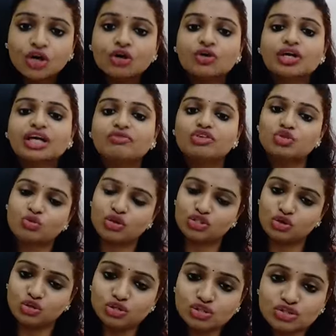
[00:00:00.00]
okay, which was
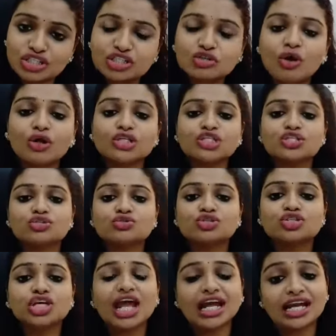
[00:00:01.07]
also his
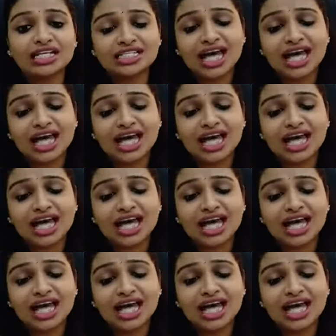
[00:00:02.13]
constitution and as